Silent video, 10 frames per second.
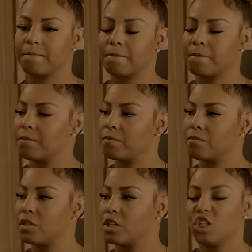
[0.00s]
He is good
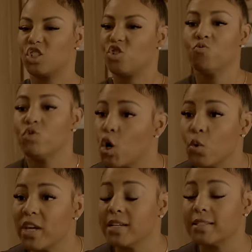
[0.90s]
for you. You
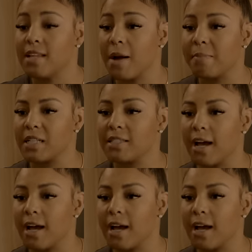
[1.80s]
know he is not my